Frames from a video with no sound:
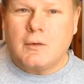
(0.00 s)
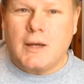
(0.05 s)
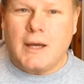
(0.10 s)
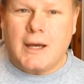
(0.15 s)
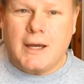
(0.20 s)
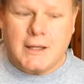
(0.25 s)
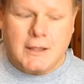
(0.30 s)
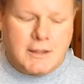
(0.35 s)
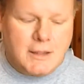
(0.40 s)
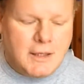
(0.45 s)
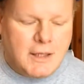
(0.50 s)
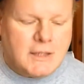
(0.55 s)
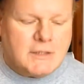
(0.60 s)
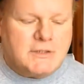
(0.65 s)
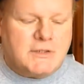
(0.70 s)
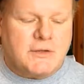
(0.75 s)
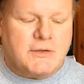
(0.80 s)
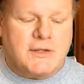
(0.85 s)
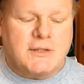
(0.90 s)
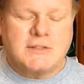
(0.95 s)
Okay?
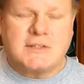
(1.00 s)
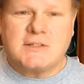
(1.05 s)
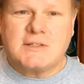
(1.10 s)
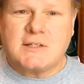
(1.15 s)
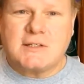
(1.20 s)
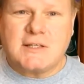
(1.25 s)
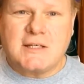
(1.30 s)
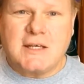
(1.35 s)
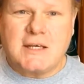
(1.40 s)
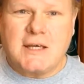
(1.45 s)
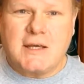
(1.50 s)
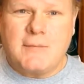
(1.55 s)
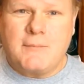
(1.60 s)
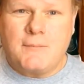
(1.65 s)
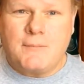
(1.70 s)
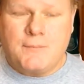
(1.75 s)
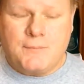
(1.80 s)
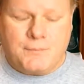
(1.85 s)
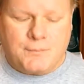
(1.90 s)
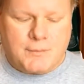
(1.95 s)
So this is a D,
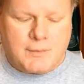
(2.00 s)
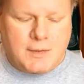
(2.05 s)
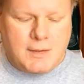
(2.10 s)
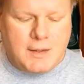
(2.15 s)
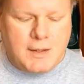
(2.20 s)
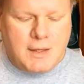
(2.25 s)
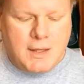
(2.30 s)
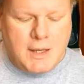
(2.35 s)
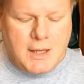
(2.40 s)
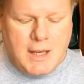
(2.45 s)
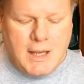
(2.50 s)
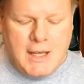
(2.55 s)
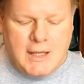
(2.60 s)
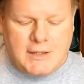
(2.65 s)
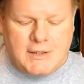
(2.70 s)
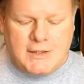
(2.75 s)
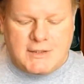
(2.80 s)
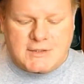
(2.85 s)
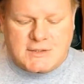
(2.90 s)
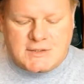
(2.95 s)

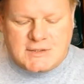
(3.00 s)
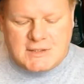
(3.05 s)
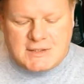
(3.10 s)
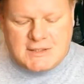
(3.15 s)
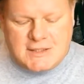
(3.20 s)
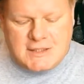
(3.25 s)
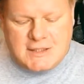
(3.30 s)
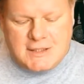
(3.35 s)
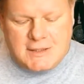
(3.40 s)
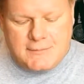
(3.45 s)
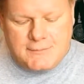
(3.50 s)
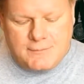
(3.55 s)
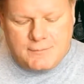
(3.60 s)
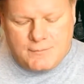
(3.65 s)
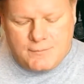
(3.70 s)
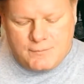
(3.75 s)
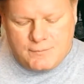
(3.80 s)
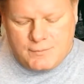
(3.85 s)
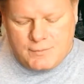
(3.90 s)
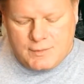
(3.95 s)
this is a D,
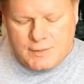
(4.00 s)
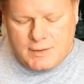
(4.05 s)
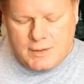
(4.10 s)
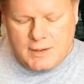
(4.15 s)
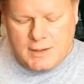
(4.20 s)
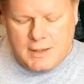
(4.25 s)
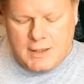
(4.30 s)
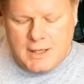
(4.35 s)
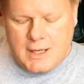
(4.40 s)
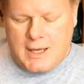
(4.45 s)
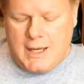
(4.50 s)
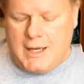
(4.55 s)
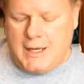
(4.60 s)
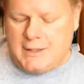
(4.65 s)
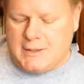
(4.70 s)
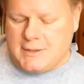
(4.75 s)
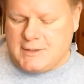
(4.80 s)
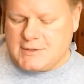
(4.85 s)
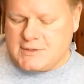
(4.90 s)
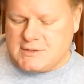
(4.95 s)

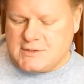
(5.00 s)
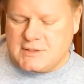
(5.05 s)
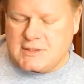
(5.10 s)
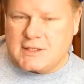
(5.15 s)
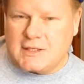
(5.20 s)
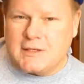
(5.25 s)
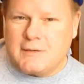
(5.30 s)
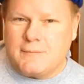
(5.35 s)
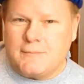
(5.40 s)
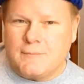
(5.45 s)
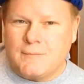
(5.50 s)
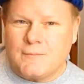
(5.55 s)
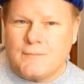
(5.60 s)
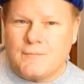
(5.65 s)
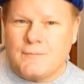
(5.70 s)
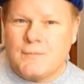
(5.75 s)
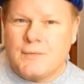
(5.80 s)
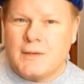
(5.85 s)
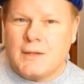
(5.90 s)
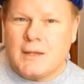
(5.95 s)
and this is a D.
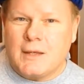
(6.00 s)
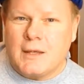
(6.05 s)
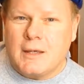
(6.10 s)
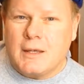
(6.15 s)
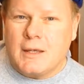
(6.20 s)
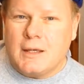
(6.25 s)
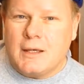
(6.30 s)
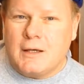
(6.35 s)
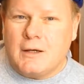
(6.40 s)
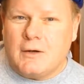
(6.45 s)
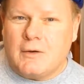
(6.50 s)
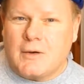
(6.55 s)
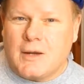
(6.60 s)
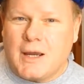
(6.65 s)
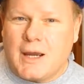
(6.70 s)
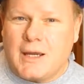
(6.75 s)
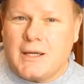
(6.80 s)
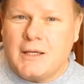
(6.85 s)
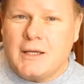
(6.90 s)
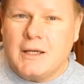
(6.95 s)

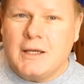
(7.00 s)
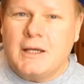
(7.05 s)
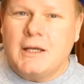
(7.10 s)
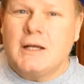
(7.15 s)
Okay?